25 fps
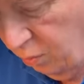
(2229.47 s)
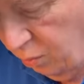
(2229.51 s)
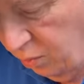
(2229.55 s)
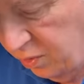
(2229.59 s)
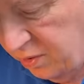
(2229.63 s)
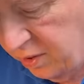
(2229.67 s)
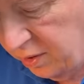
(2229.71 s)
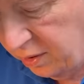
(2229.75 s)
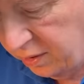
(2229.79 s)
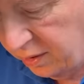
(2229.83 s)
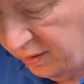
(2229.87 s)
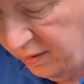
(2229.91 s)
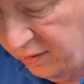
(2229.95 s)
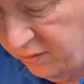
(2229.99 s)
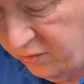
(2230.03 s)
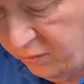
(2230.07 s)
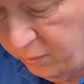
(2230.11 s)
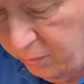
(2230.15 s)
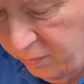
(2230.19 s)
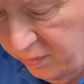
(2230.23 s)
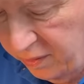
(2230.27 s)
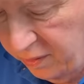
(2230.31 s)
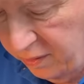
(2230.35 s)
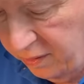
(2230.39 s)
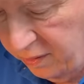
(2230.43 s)
which leads
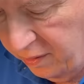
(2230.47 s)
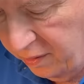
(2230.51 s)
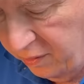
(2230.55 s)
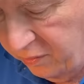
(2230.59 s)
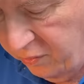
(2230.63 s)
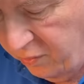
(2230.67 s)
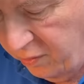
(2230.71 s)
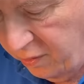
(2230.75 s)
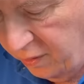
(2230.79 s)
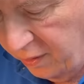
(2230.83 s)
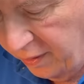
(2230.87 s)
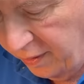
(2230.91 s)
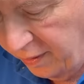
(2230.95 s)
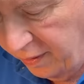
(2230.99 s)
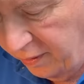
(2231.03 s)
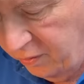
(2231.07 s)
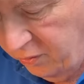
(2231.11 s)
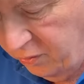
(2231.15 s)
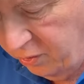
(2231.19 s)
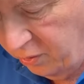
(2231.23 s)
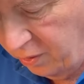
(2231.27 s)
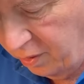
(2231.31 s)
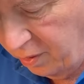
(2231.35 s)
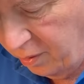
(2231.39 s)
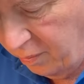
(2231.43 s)
me to the next thing I can
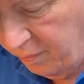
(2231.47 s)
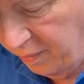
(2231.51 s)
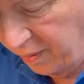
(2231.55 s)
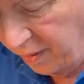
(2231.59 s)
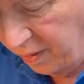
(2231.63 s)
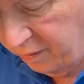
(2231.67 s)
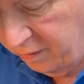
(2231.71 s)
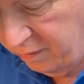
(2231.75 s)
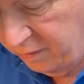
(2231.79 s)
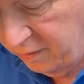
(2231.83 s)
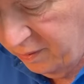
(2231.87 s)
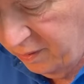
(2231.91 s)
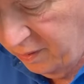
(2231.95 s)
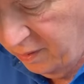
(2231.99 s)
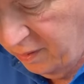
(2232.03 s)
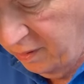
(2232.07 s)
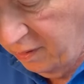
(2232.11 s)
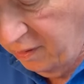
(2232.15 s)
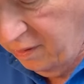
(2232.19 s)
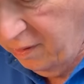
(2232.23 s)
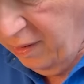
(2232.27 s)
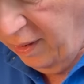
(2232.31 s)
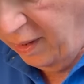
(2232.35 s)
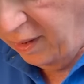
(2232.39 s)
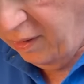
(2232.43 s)
talk about.
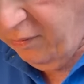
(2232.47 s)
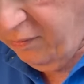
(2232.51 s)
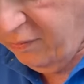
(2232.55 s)
Now